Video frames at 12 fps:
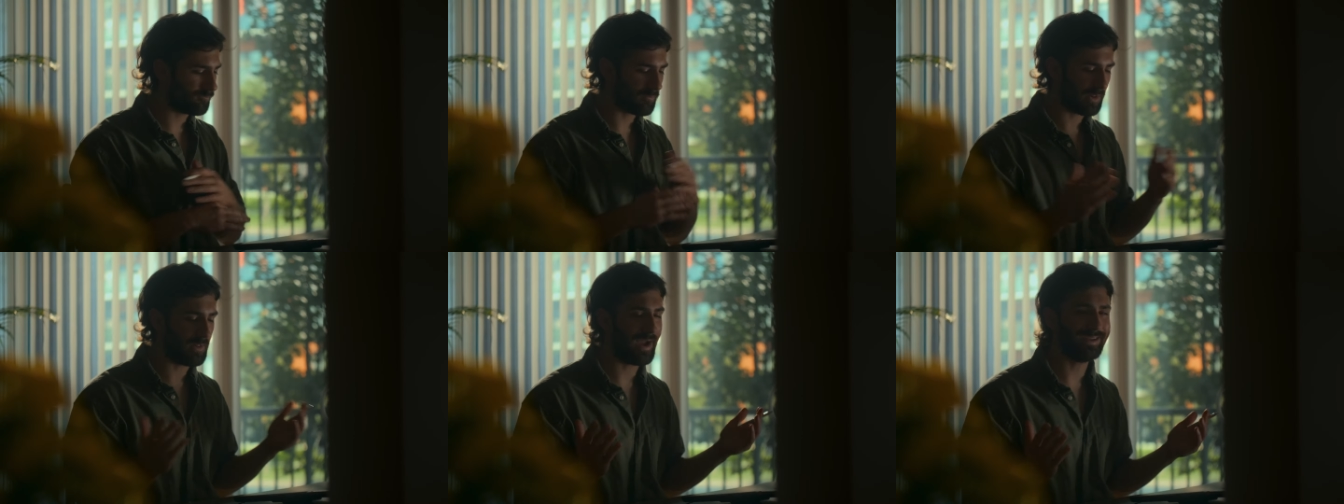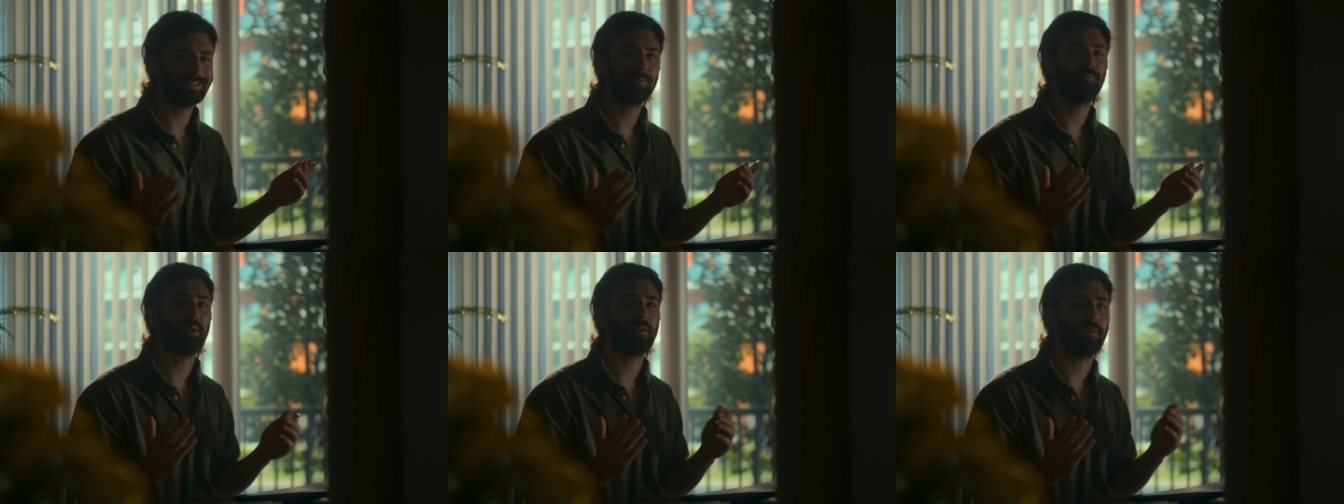light
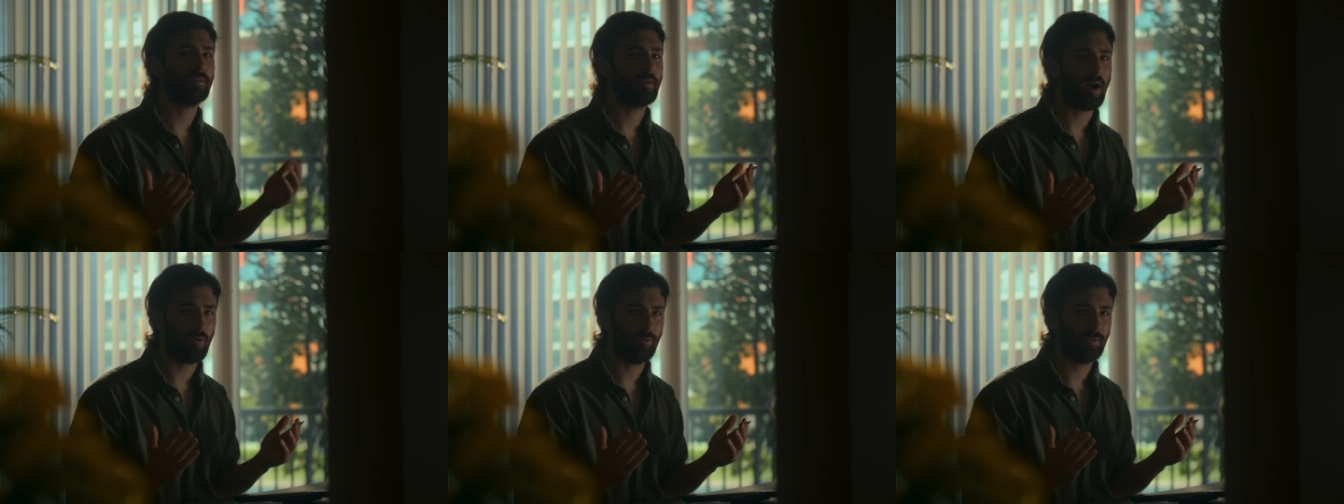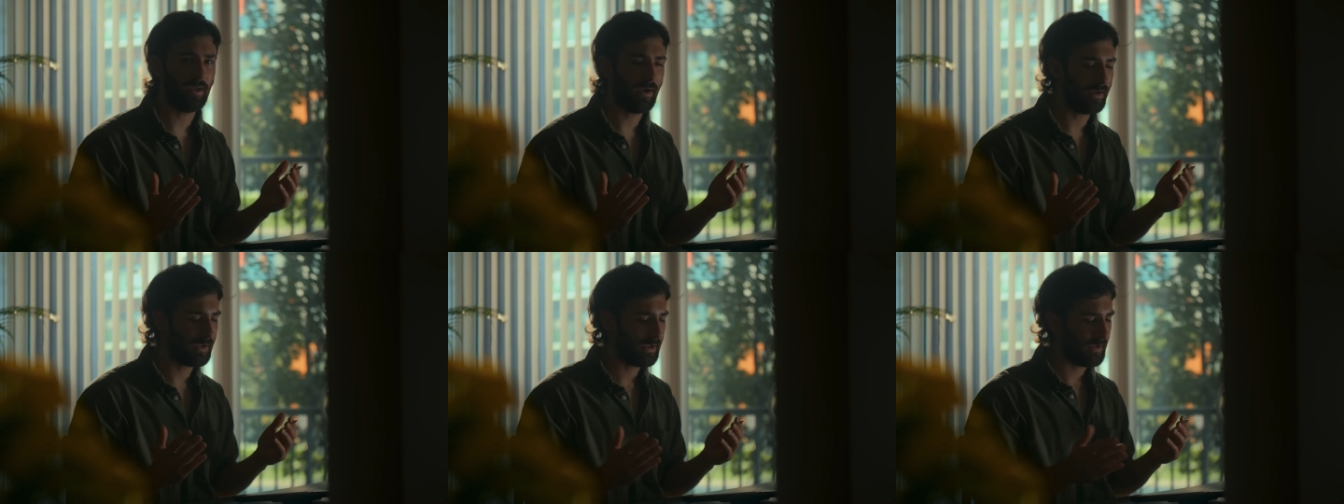spilling around,
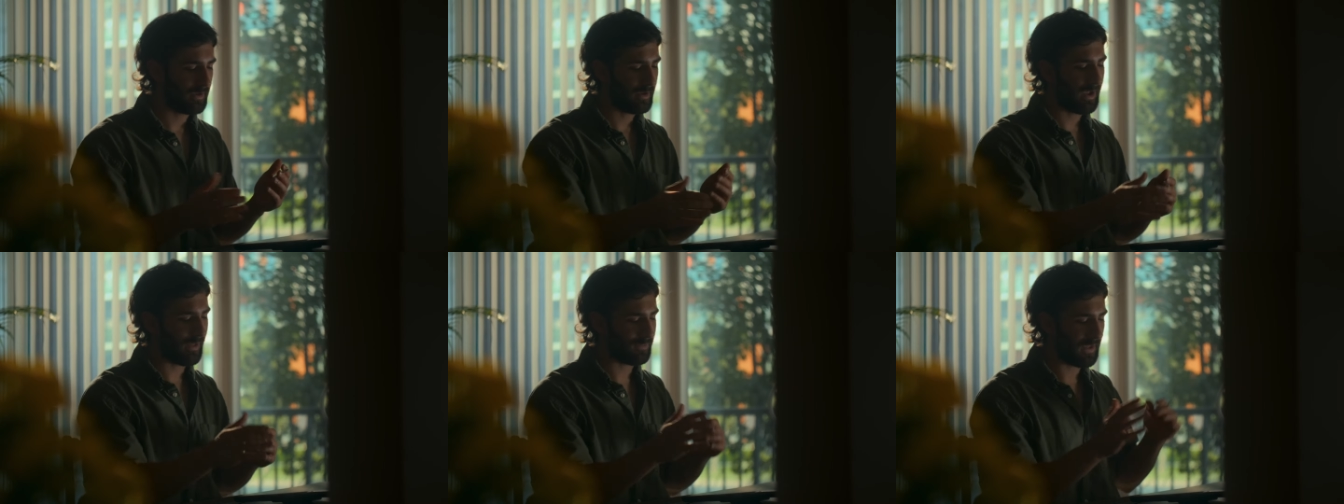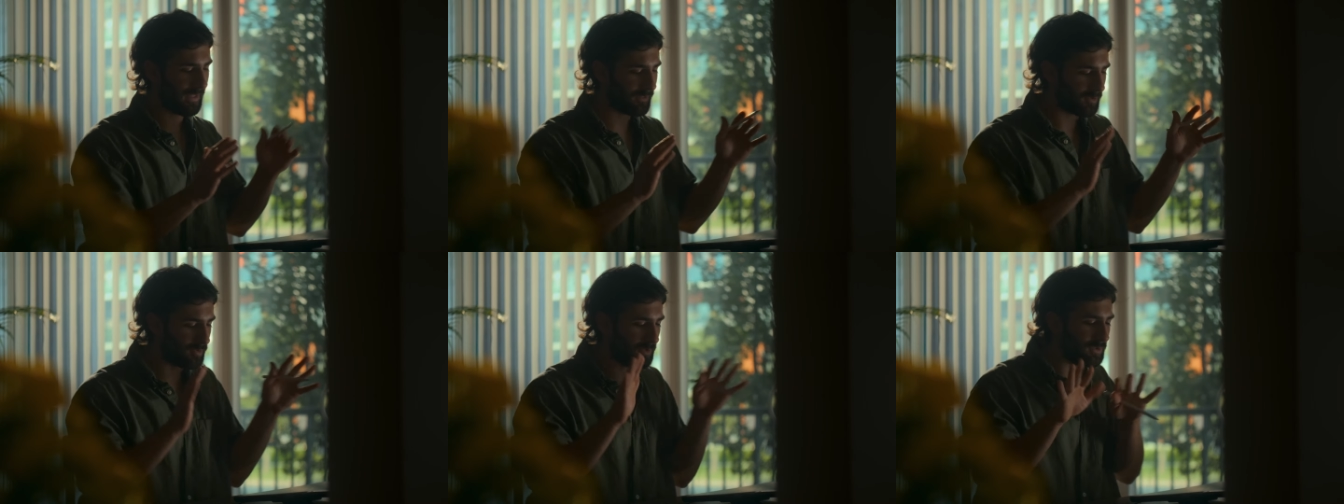yeah, and then
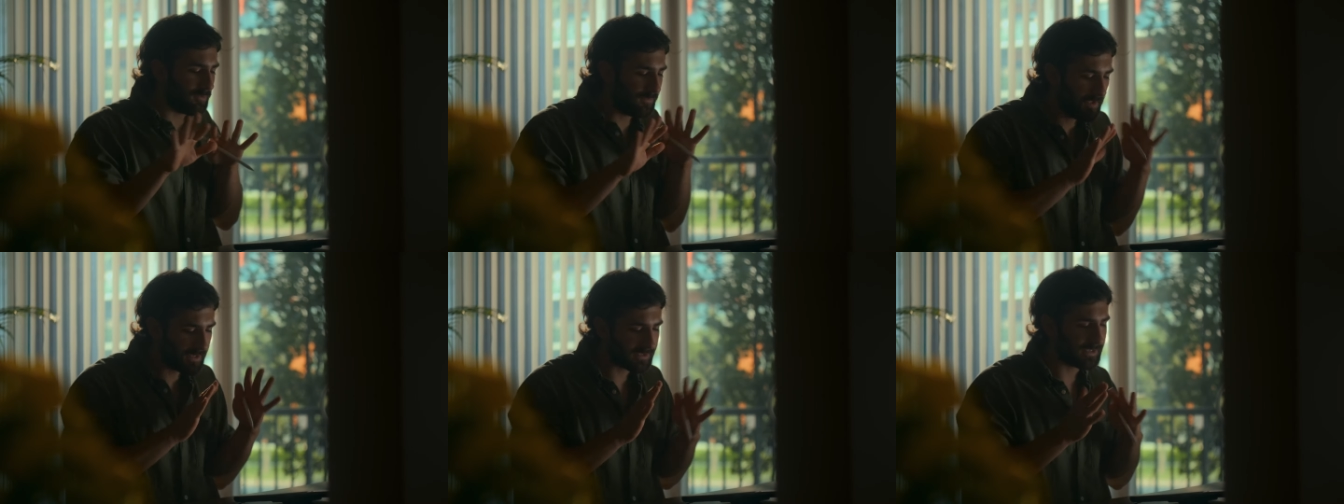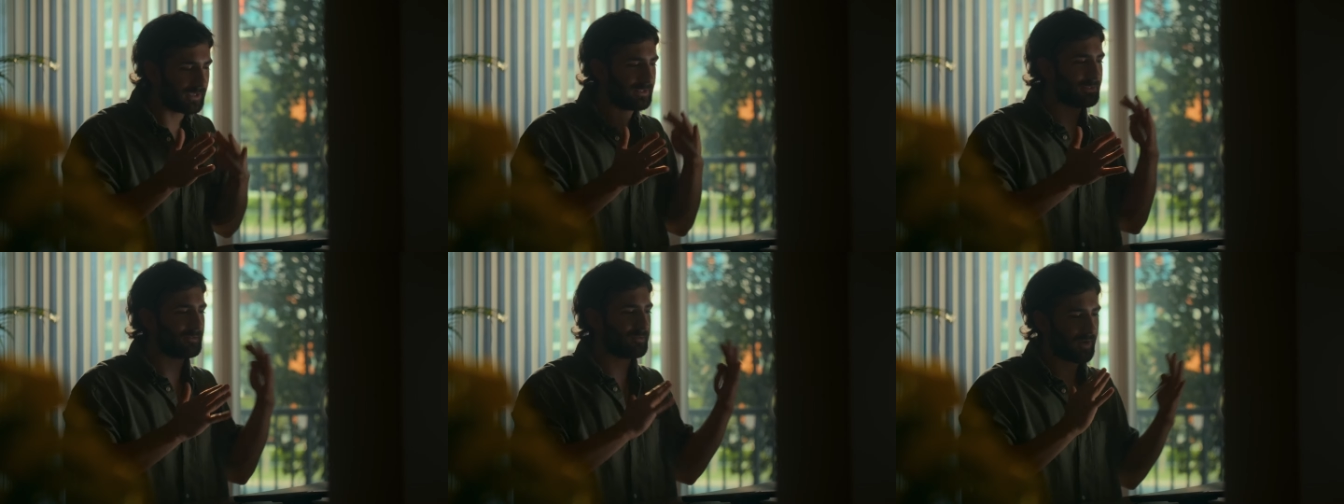you need to fix
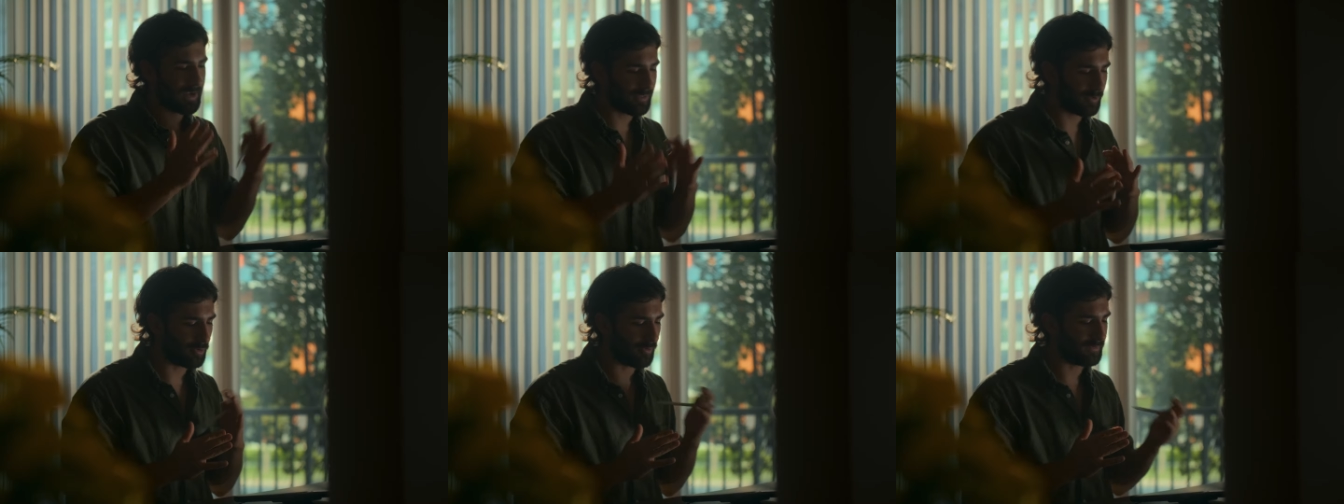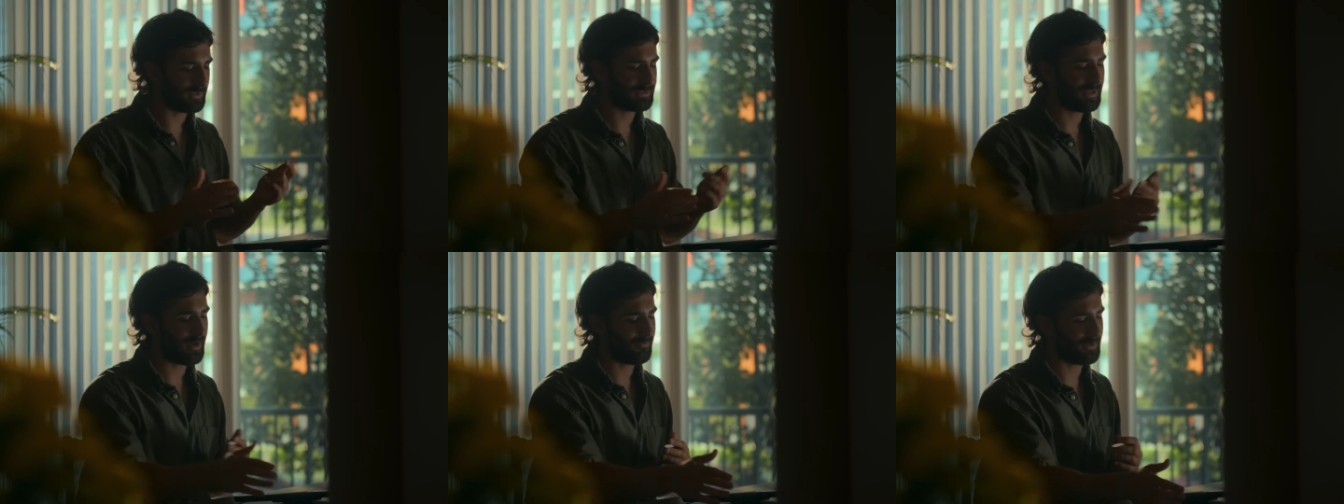this, create all of this
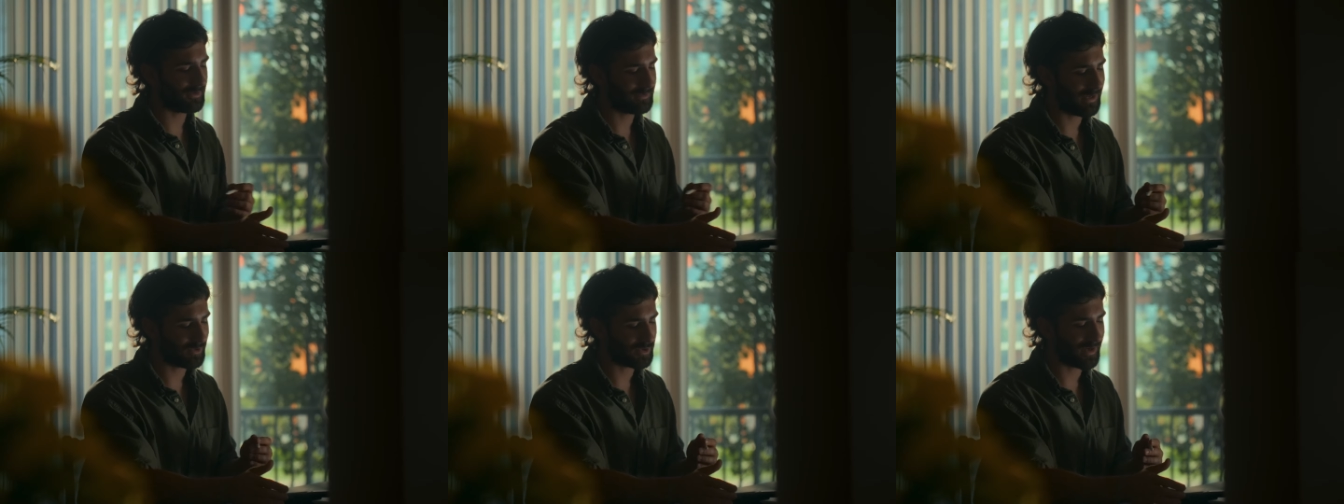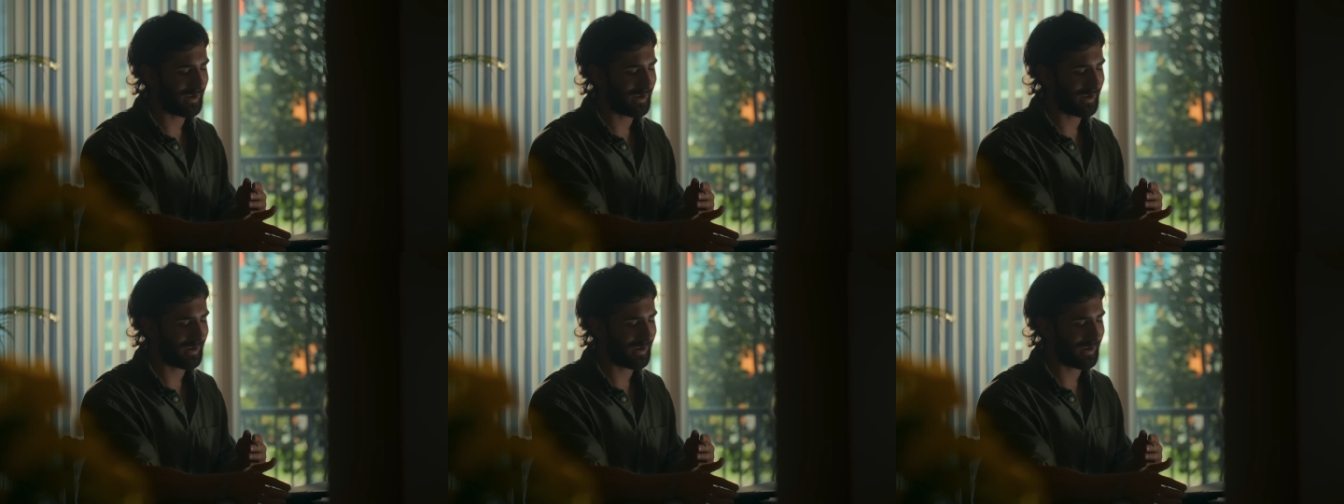stuff and etc.,